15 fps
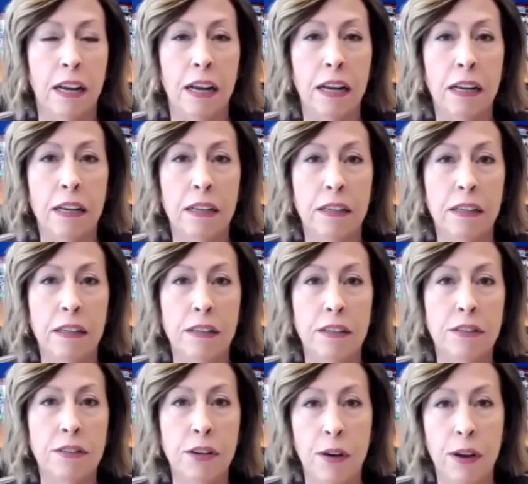And
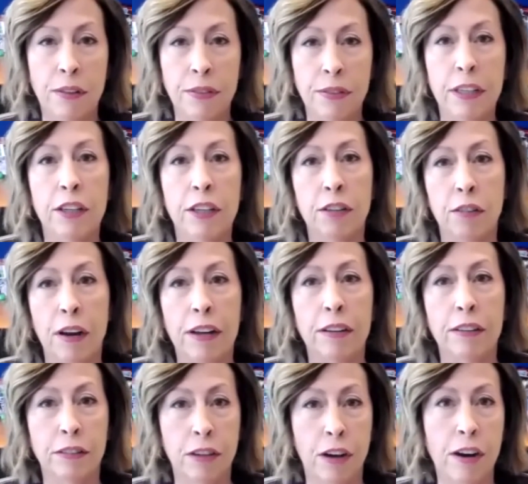so I think you're right
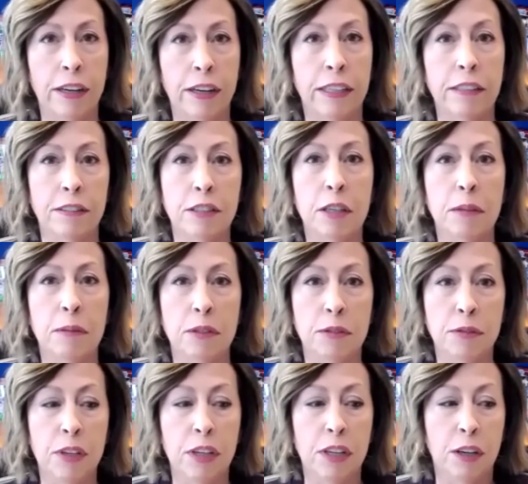on target in terms of
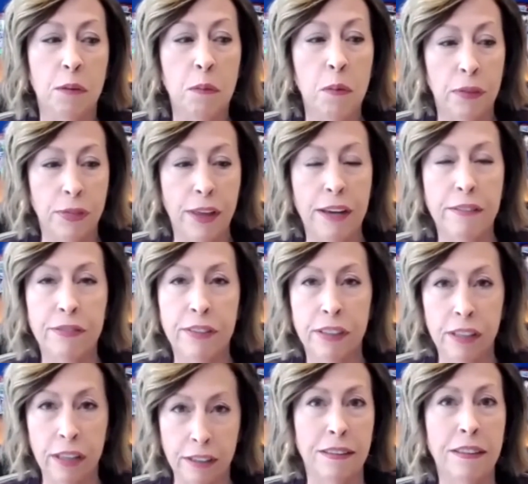what they feel
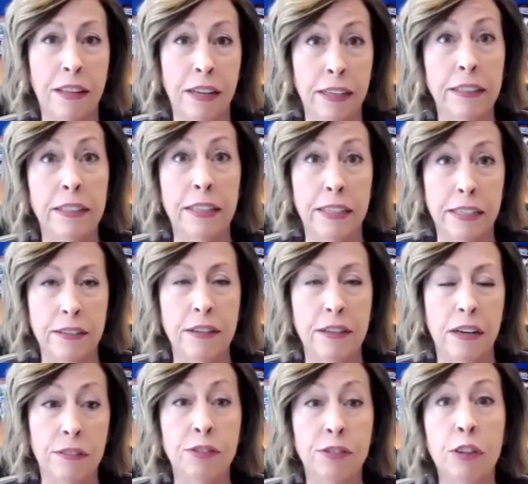like they need
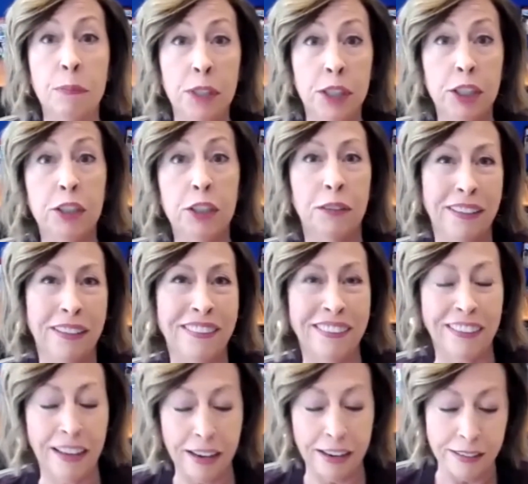from you in the
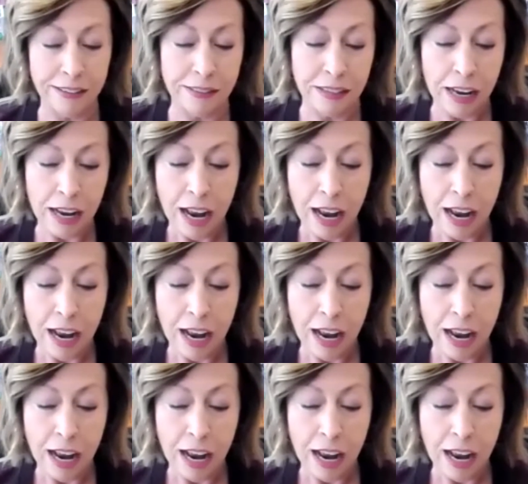case.